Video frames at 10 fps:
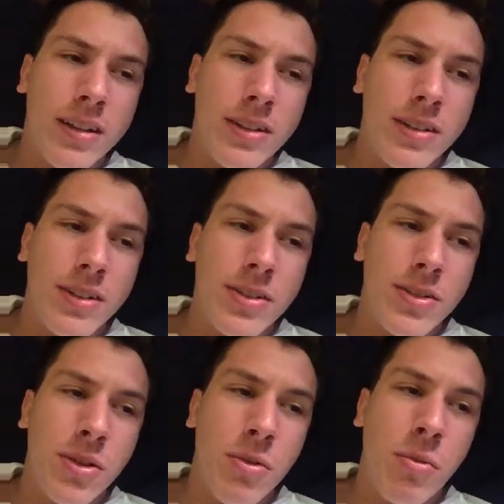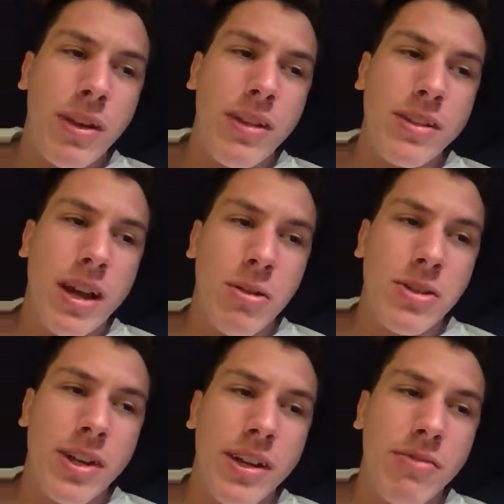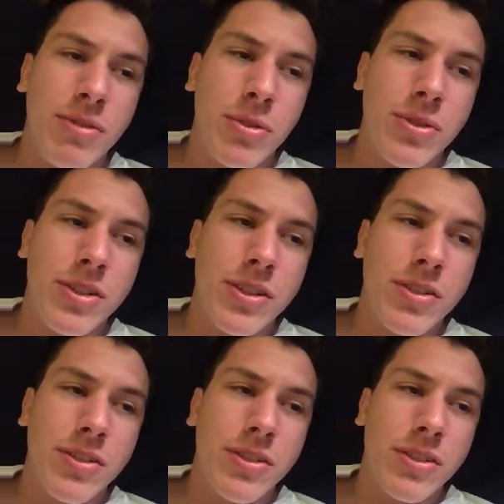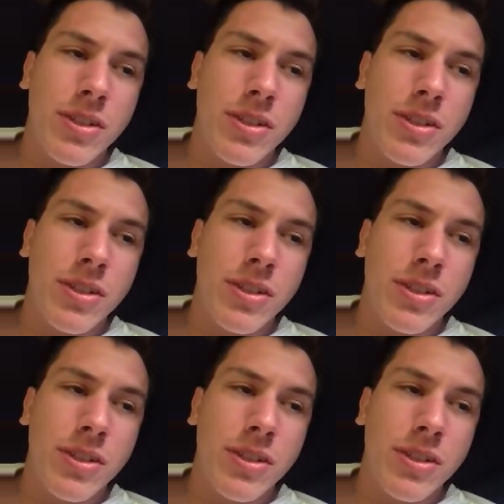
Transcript: So with these outside influences,